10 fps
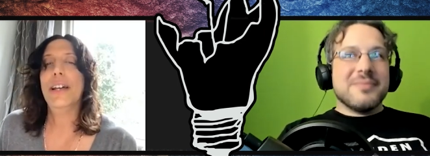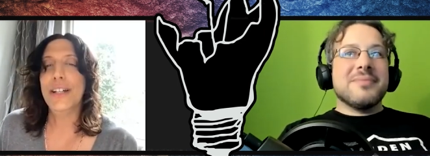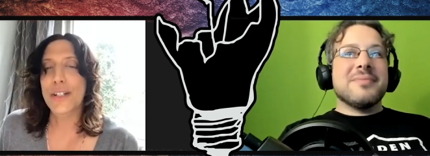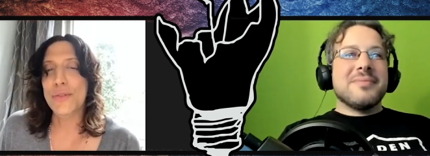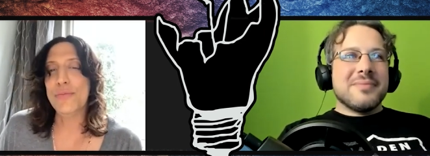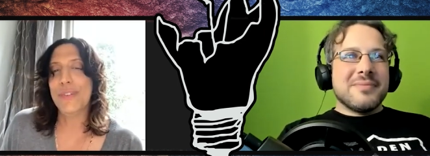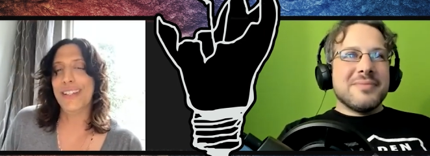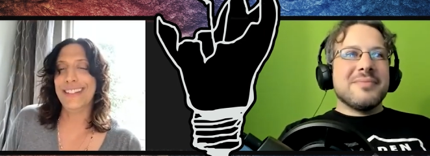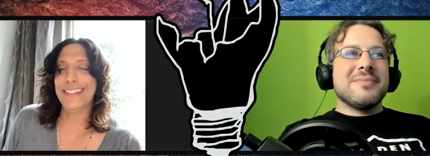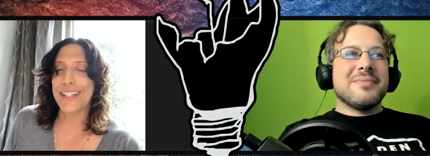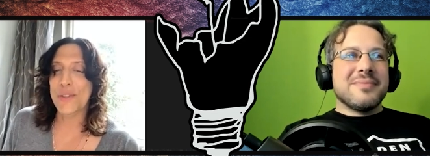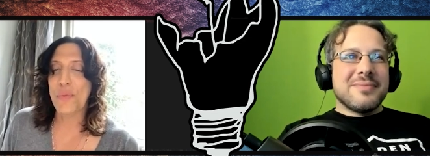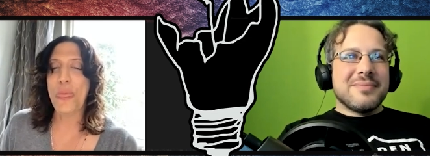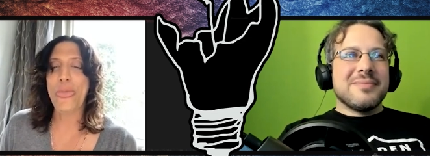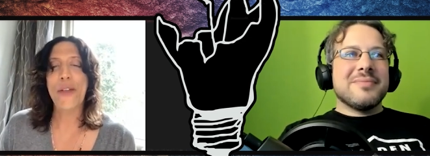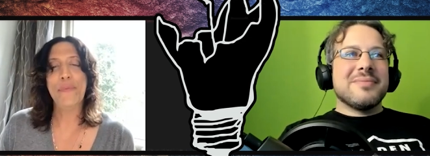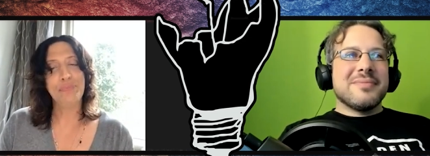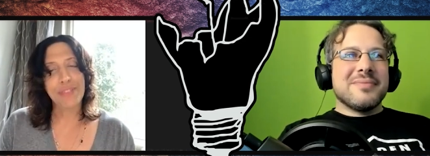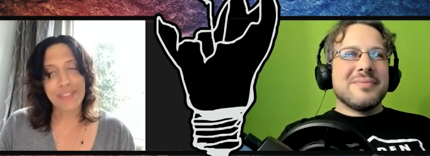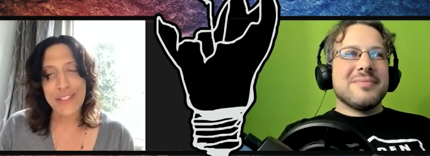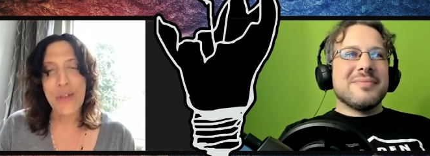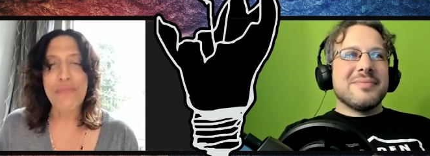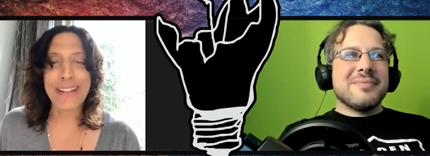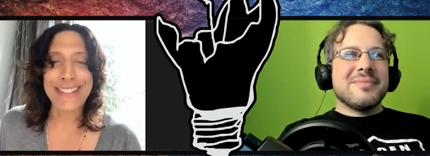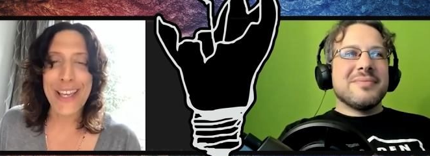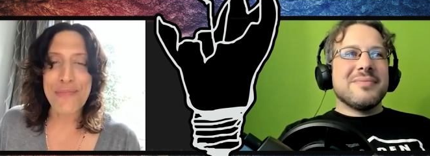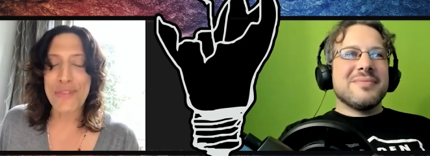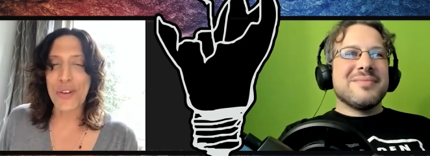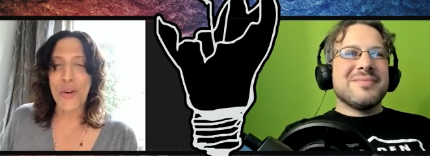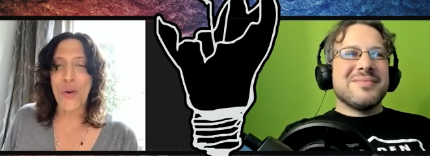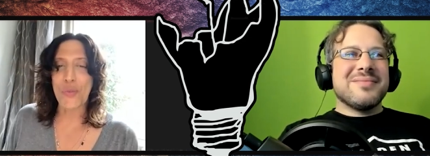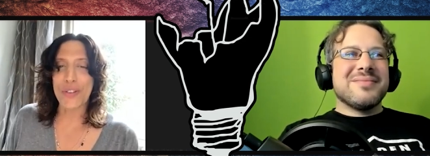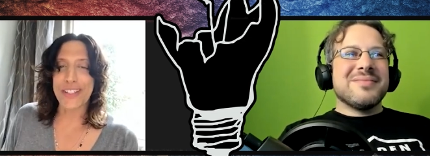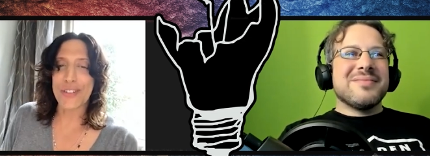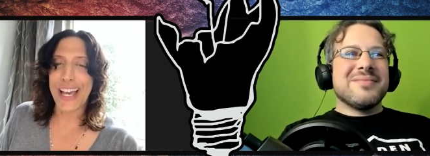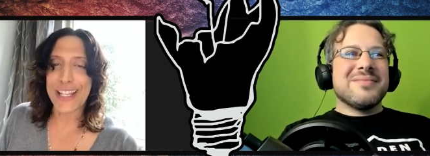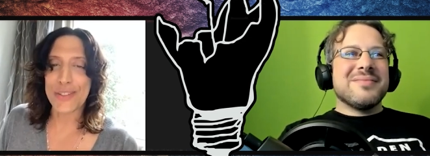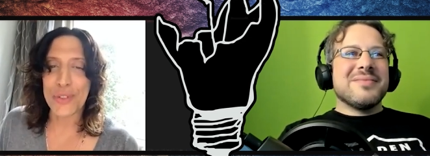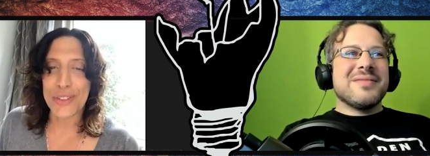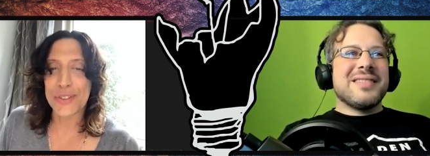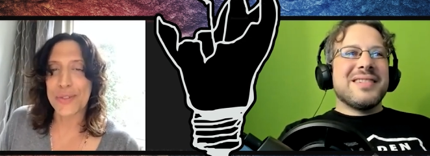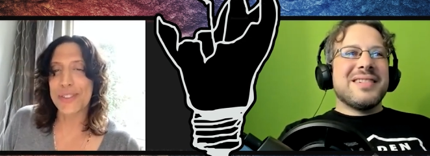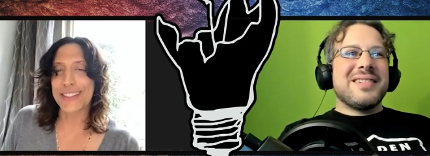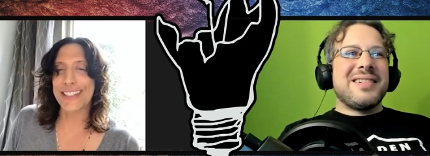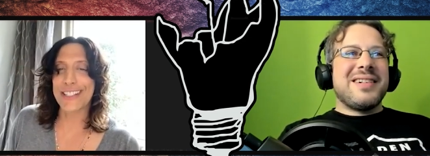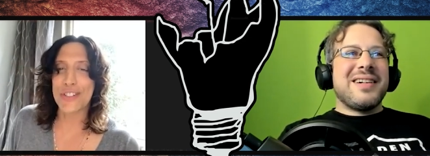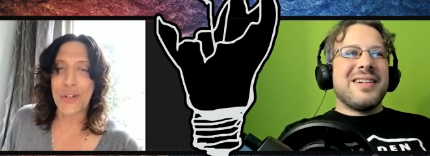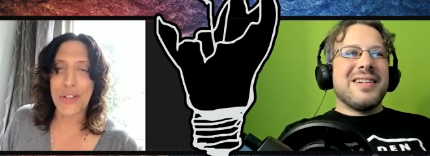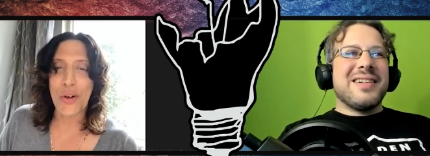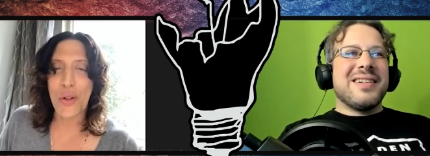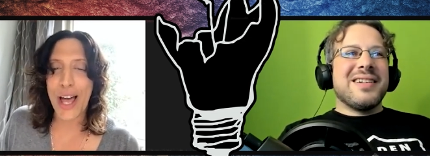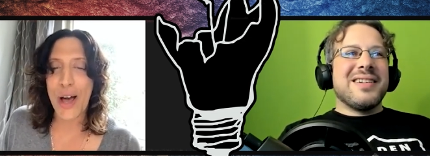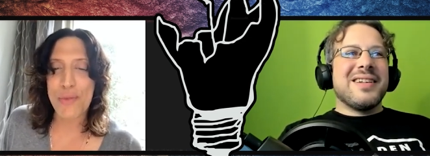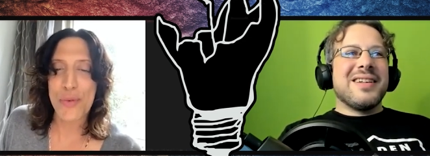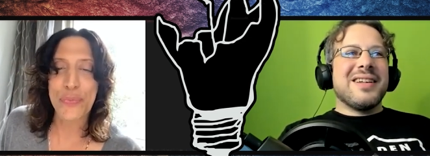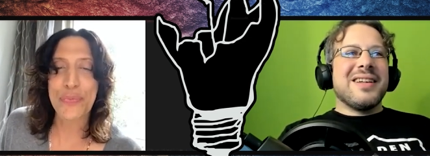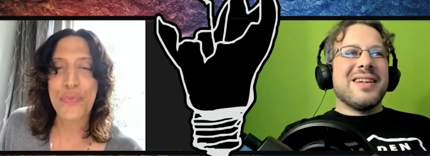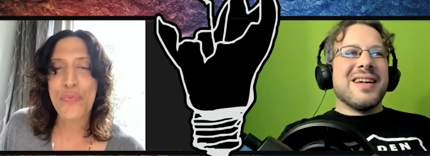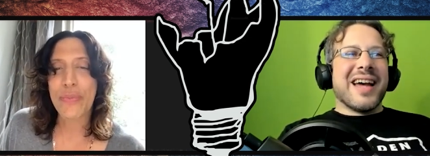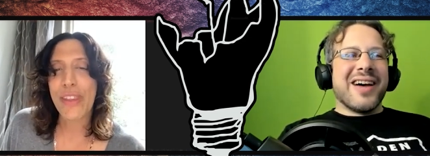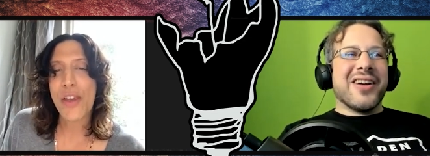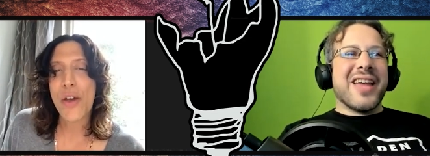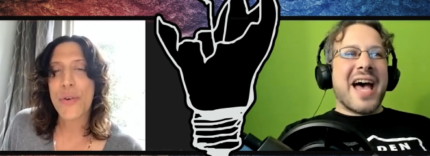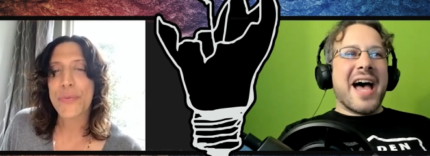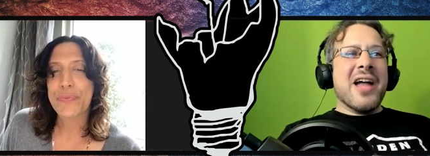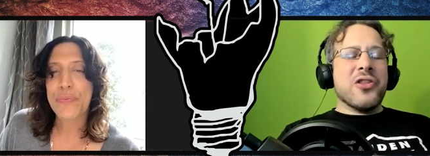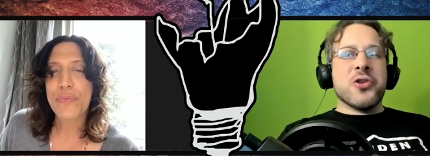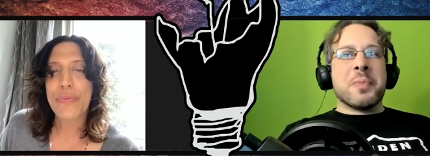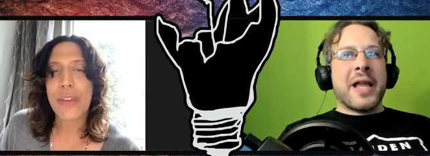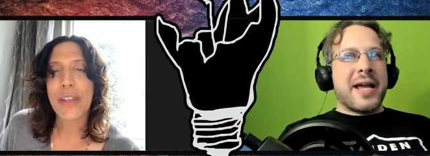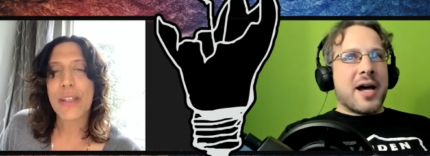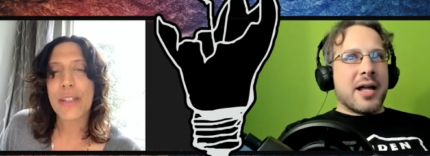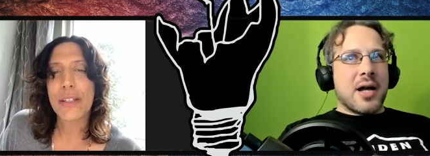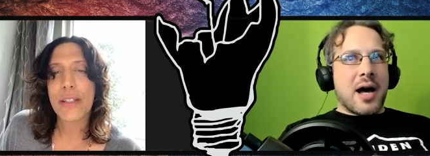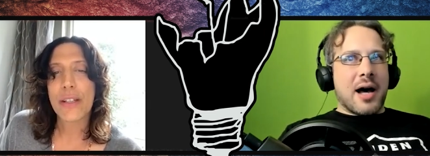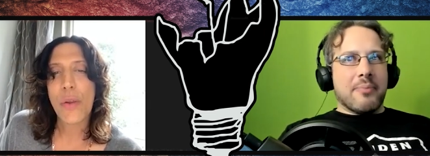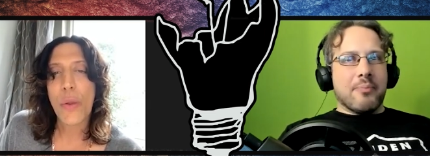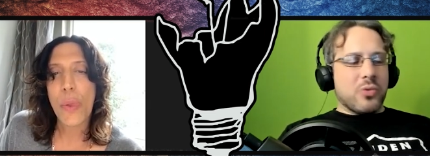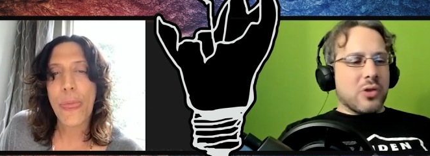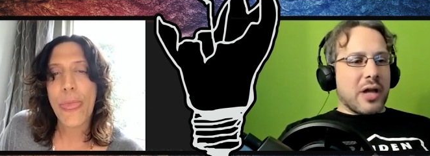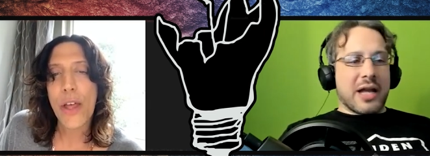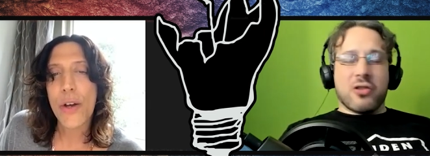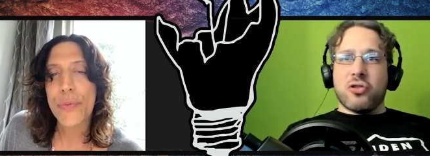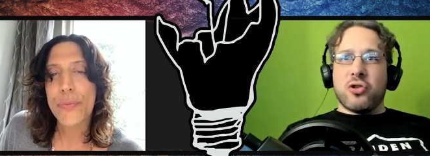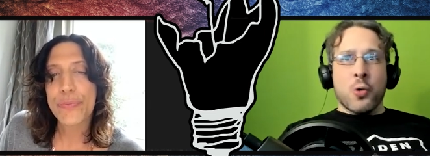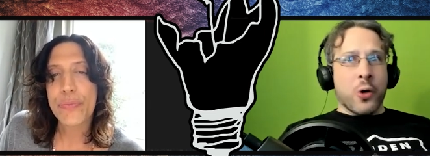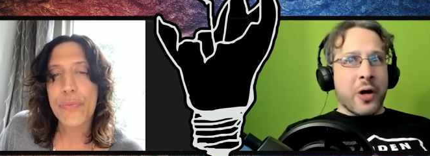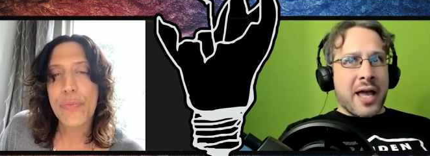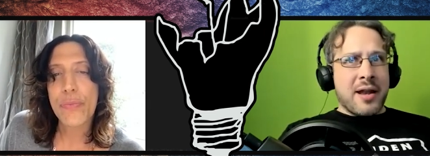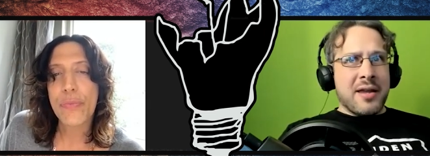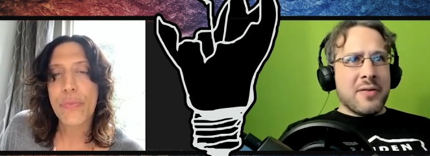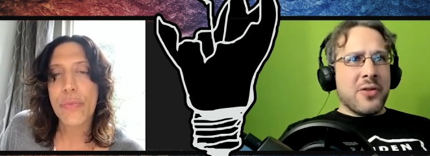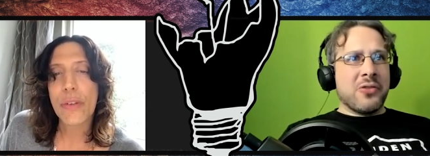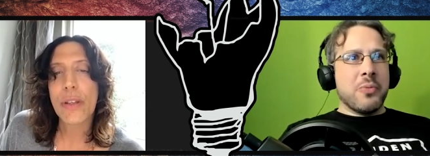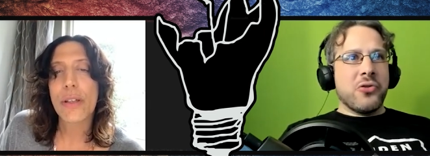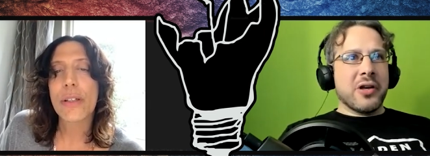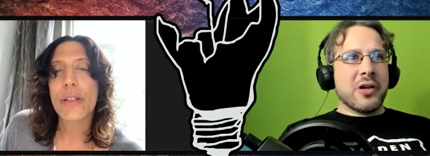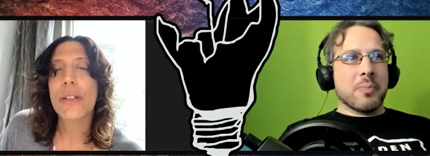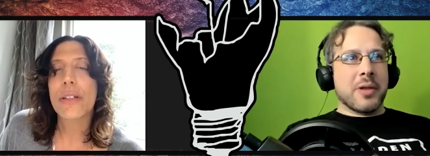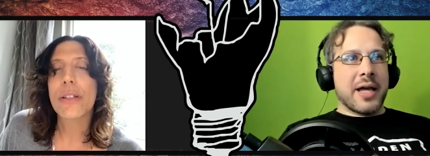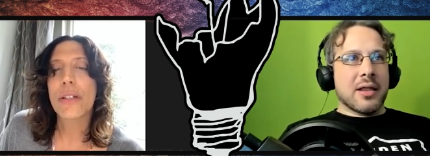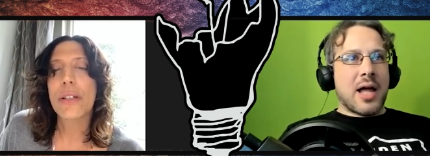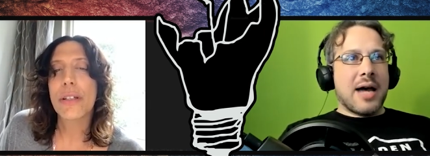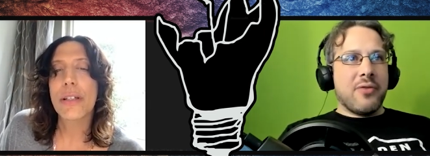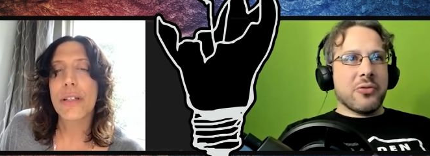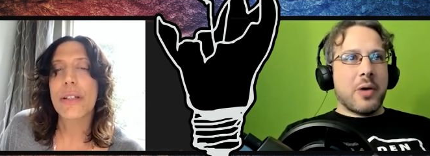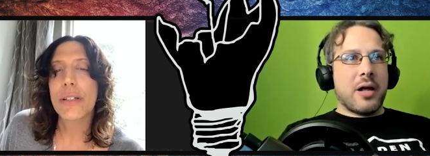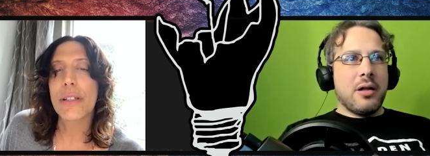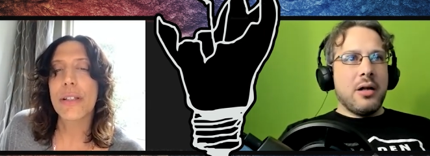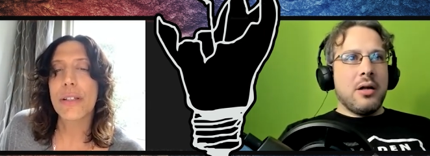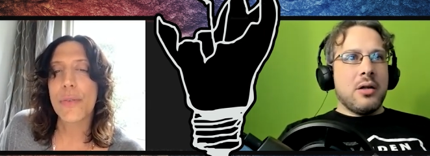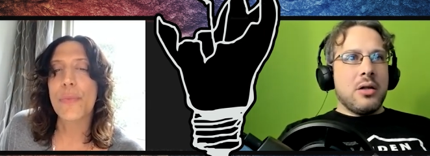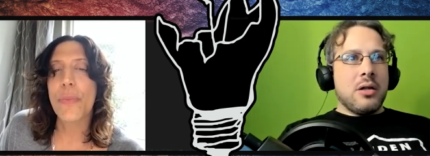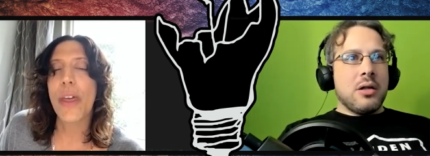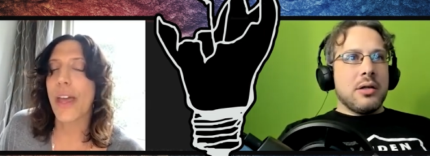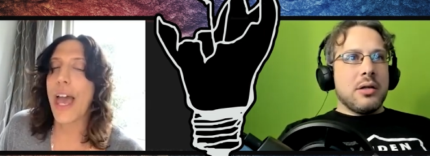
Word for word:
Speaker 1: Um, and um, step by step, you know, hopefully you guys will will uh, enjoy the whole album.
Speaker 2: Hell yeah! Do you plan on uh like touring any of this music or playing live as well?
Speaker 1: Yeah,